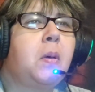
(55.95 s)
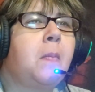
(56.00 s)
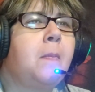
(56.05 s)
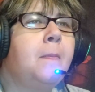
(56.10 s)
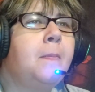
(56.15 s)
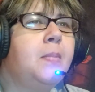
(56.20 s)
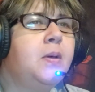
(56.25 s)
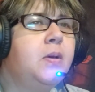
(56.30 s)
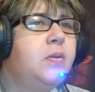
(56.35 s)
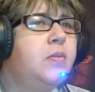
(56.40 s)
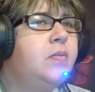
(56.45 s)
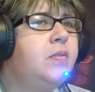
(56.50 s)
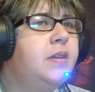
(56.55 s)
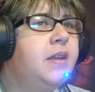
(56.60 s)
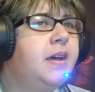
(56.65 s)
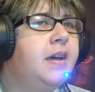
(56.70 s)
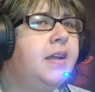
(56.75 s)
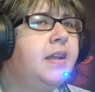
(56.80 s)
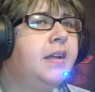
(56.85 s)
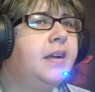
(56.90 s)
Moon
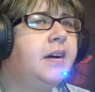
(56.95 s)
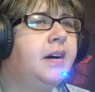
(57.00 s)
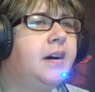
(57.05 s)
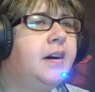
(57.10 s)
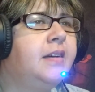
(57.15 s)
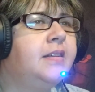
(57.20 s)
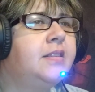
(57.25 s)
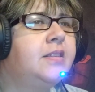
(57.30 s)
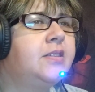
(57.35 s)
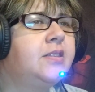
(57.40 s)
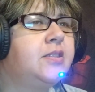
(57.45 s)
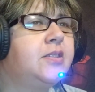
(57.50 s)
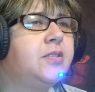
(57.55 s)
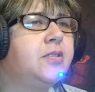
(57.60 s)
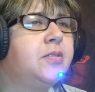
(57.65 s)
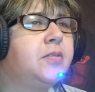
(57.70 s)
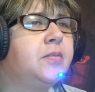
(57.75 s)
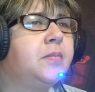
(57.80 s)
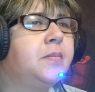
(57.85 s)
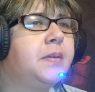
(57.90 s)
Knight
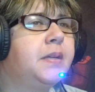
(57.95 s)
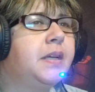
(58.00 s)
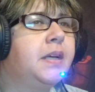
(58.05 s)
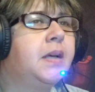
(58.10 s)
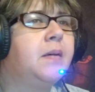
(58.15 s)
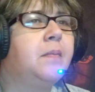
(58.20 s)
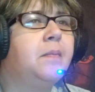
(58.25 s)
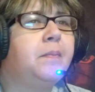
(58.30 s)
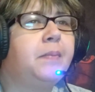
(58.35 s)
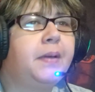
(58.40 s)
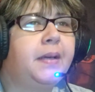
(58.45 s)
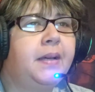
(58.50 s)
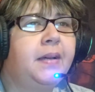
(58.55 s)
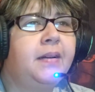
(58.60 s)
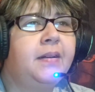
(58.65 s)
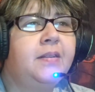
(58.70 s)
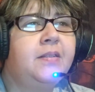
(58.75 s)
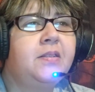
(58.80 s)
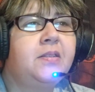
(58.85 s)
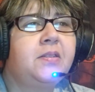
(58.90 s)
costume
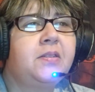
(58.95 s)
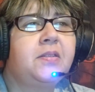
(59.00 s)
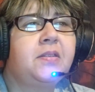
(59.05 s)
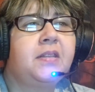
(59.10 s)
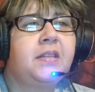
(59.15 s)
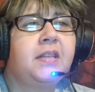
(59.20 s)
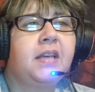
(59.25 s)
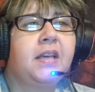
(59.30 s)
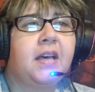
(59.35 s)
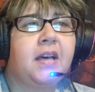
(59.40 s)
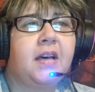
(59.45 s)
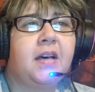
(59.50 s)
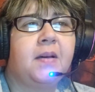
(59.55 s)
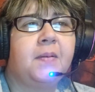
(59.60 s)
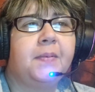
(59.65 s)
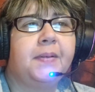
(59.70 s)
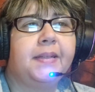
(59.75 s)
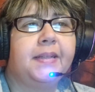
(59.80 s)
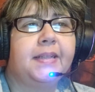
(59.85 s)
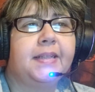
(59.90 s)
compares to the
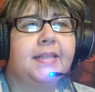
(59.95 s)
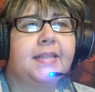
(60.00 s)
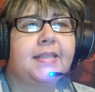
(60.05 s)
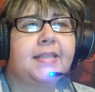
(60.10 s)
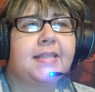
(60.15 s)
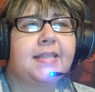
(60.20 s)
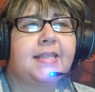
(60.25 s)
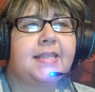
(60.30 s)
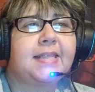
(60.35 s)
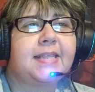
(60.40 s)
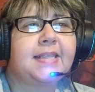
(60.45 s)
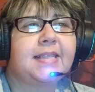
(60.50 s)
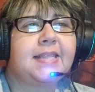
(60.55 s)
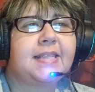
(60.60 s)
comics.